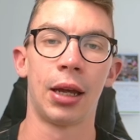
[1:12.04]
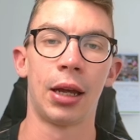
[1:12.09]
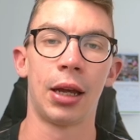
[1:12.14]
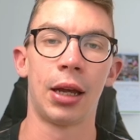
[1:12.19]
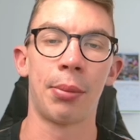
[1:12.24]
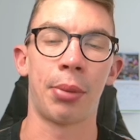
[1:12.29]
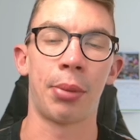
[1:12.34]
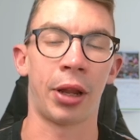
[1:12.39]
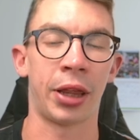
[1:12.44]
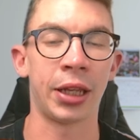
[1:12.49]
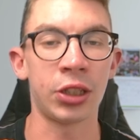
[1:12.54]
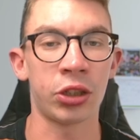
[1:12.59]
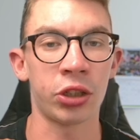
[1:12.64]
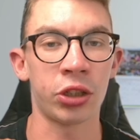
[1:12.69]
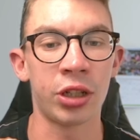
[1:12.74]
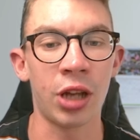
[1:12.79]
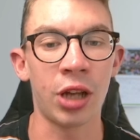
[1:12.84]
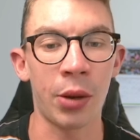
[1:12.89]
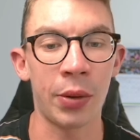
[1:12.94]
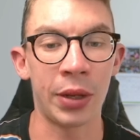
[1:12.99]
but I think
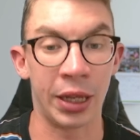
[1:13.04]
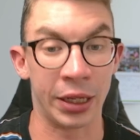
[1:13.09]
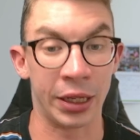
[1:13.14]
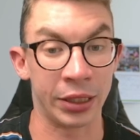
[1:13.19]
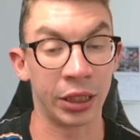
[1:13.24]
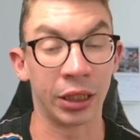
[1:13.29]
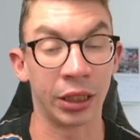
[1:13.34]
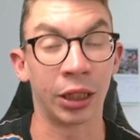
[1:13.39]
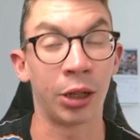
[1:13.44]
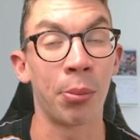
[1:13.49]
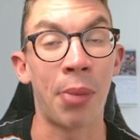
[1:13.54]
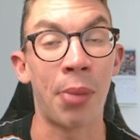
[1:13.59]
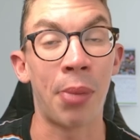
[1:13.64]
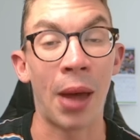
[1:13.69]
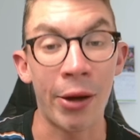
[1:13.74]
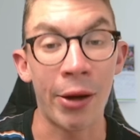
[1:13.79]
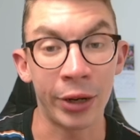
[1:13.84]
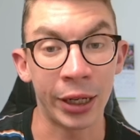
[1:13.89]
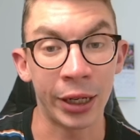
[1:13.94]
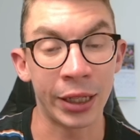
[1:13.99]
just knowing this and
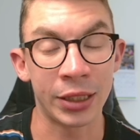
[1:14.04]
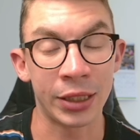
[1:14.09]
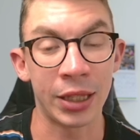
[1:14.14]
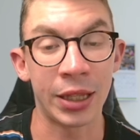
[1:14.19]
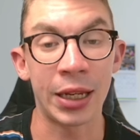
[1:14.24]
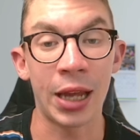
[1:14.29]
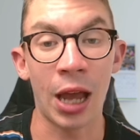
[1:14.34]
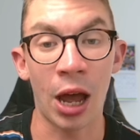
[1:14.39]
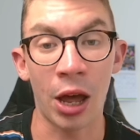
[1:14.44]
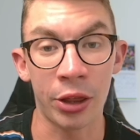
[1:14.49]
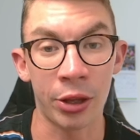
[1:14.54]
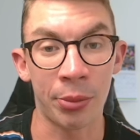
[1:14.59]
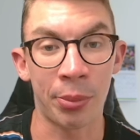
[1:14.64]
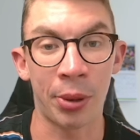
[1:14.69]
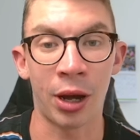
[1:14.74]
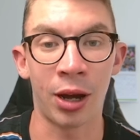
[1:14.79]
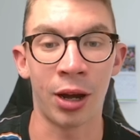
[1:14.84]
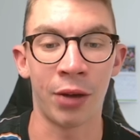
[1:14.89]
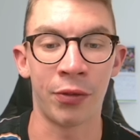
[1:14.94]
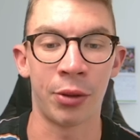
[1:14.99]
comparing it to the other
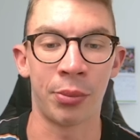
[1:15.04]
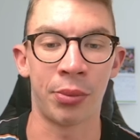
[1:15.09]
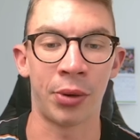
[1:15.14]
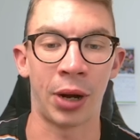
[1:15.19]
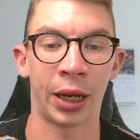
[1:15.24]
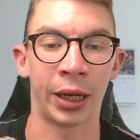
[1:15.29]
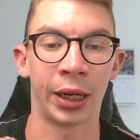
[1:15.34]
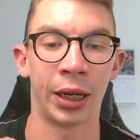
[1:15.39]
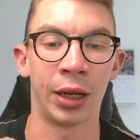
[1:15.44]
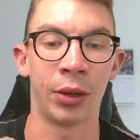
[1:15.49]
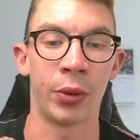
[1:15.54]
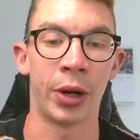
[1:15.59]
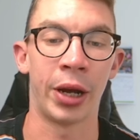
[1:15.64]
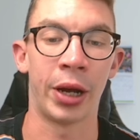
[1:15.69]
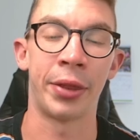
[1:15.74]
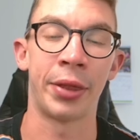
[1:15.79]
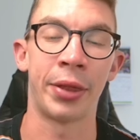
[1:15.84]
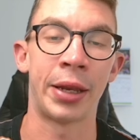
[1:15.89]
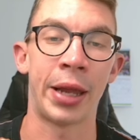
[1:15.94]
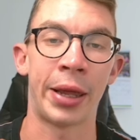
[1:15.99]
part of the bracket
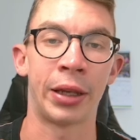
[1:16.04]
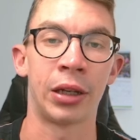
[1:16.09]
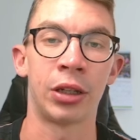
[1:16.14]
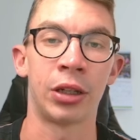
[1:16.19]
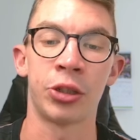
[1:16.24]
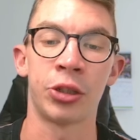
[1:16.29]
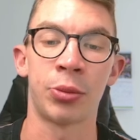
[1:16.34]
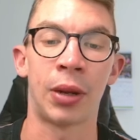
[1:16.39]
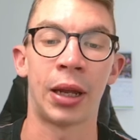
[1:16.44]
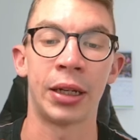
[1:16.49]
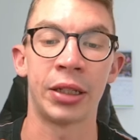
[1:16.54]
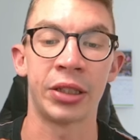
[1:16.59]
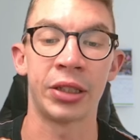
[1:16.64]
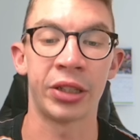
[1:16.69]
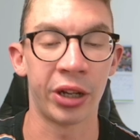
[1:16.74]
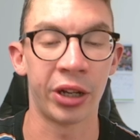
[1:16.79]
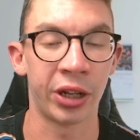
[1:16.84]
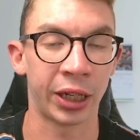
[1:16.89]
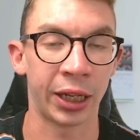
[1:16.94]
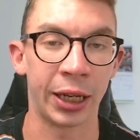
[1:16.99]
where the Netherlands play
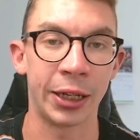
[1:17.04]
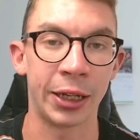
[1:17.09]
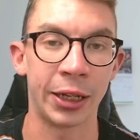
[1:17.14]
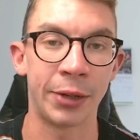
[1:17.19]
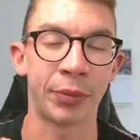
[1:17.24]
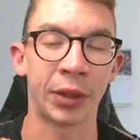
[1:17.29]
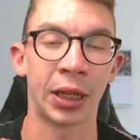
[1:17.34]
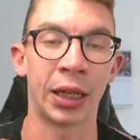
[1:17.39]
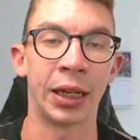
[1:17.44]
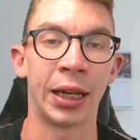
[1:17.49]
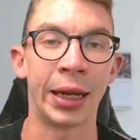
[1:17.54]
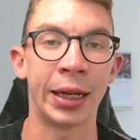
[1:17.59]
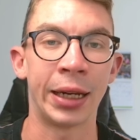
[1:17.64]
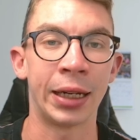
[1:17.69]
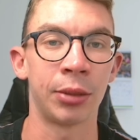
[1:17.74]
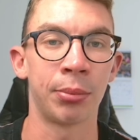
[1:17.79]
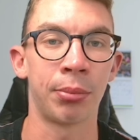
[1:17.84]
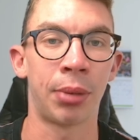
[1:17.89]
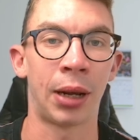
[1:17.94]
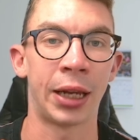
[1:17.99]
Turkey and
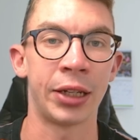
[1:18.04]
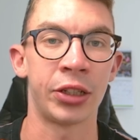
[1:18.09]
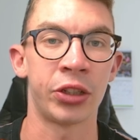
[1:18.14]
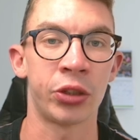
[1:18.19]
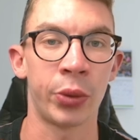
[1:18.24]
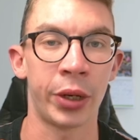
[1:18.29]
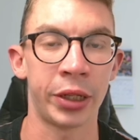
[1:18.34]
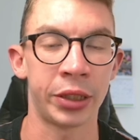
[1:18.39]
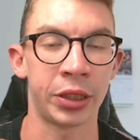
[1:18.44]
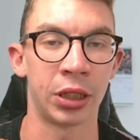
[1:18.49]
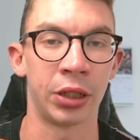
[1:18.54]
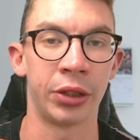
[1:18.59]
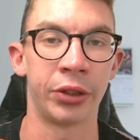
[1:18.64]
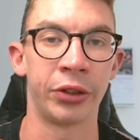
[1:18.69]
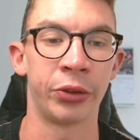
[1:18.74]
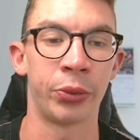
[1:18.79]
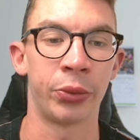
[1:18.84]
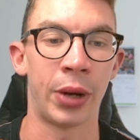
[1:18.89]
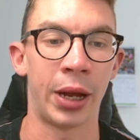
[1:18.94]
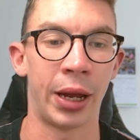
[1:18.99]
England play
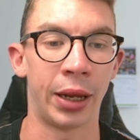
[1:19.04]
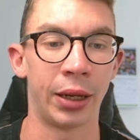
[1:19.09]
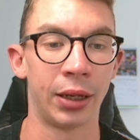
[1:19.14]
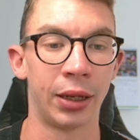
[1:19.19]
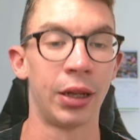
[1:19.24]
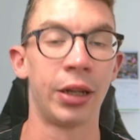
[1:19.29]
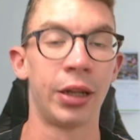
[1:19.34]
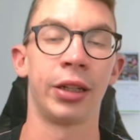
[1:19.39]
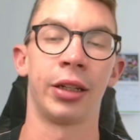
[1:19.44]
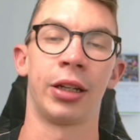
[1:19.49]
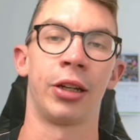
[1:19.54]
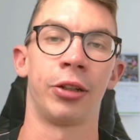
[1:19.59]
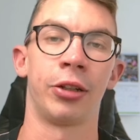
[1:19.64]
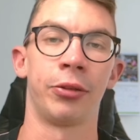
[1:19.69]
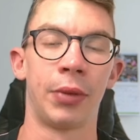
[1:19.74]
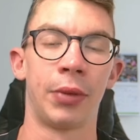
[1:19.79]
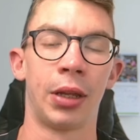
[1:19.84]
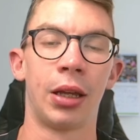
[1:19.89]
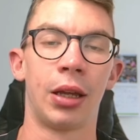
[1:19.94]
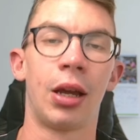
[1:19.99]
Switzerland, where
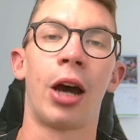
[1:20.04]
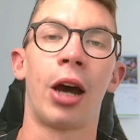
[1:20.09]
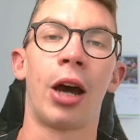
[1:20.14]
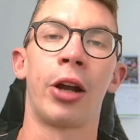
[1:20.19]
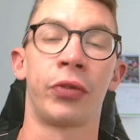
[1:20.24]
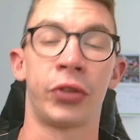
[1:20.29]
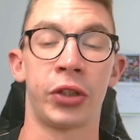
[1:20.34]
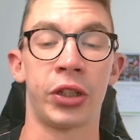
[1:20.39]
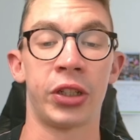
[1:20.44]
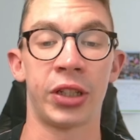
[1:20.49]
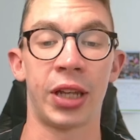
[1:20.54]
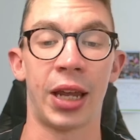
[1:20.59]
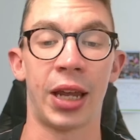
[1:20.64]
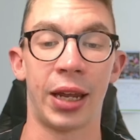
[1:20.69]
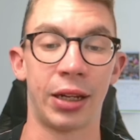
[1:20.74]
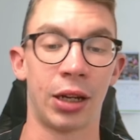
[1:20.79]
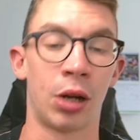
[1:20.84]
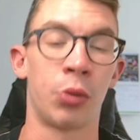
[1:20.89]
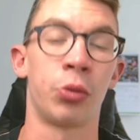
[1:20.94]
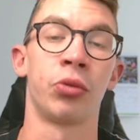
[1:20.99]
I'd obviously
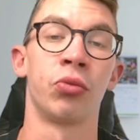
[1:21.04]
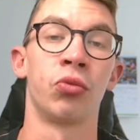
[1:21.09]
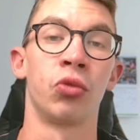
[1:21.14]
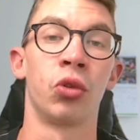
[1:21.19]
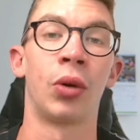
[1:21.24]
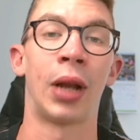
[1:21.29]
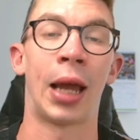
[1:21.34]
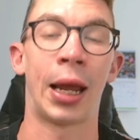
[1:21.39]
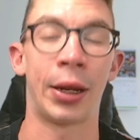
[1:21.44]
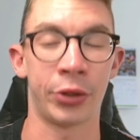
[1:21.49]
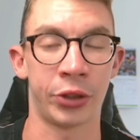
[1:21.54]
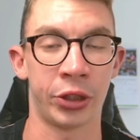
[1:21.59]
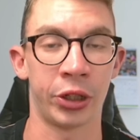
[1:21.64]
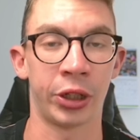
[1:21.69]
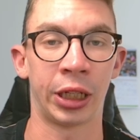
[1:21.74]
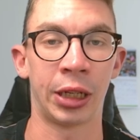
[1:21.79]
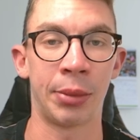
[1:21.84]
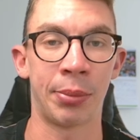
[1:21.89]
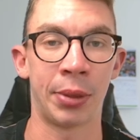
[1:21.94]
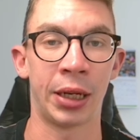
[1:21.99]
say I wouldn't rule out
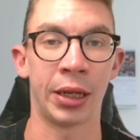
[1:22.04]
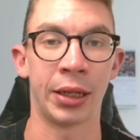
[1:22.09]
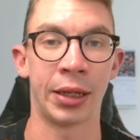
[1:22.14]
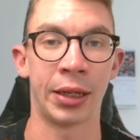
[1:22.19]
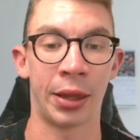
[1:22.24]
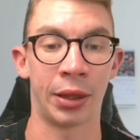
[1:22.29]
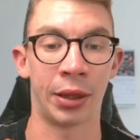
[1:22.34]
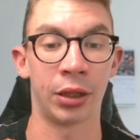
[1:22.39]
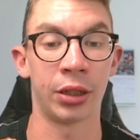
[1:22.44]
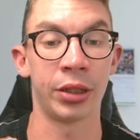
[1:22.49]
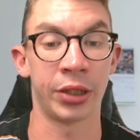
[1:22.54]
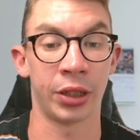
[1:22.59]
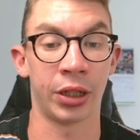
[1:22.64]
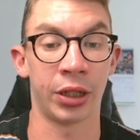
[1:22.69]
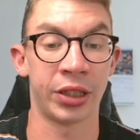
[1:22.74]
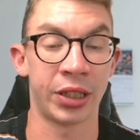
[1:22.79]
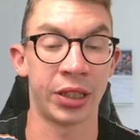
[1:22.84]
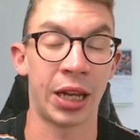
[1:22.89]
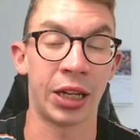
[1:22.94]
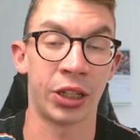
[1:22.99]
Turkey beating Netherlands, and
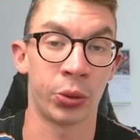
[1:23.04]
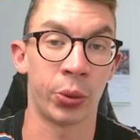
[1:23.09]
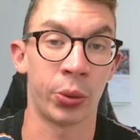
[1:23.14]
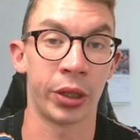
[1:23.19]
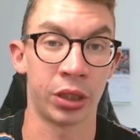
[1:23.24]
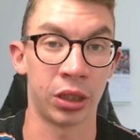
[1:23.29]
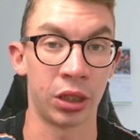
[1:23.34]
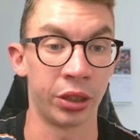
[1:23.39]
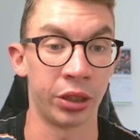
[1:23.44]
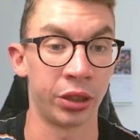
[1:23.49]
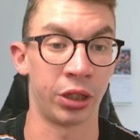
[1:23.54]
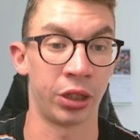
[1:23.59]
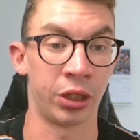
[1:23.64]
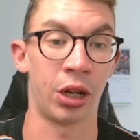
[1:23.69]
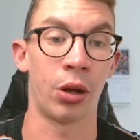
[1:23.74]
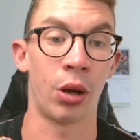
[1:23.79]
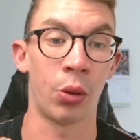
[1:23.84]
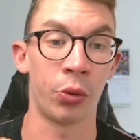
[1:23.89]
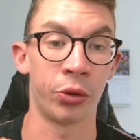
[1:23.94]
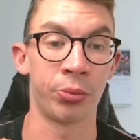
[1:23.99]
I'd say Switzerland,
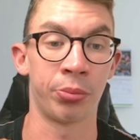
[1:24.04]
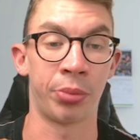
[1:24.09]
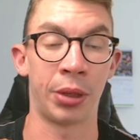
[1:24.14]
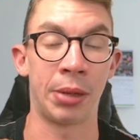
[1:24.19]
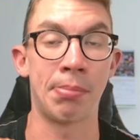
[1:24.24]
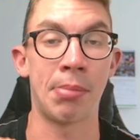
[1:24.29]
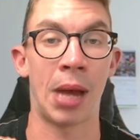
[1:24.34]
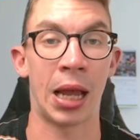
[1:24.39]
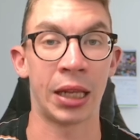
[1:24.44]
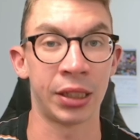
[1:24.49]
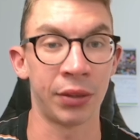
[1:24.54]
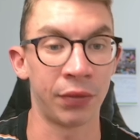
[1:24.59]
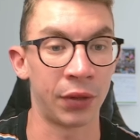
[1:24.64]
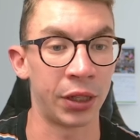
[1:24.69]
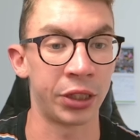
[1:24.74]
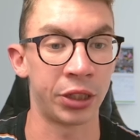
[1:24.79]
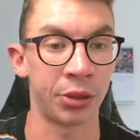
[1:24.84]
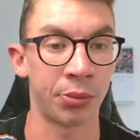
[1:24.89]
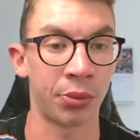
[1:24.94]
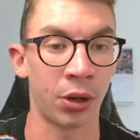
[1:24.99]
I wouldn't be
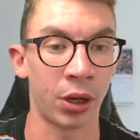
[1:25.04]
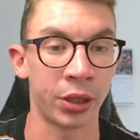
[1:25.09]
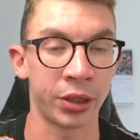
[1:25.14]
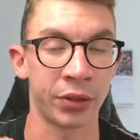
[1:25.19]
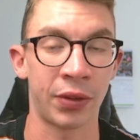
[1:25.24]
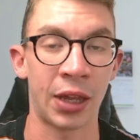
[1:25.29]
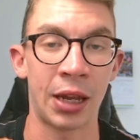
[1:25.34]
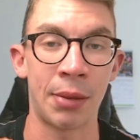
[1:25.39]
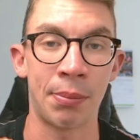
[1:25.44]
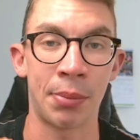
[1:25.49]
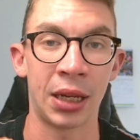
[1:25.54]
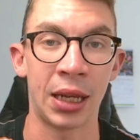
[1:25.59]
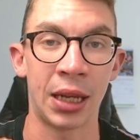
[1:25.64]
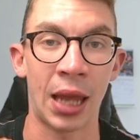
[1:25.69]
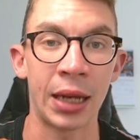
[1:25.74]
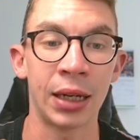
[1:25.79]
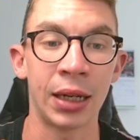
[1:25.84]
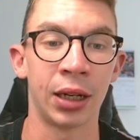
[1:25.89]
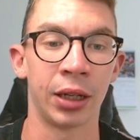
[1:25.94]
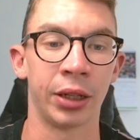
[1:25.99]
massively surprised if they beat
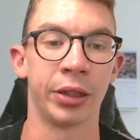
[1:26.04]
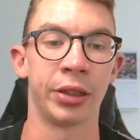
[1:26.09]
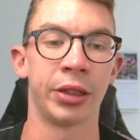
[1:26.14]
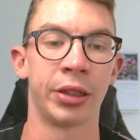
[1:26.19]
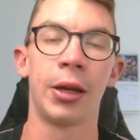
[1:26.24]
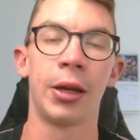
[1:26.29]
England.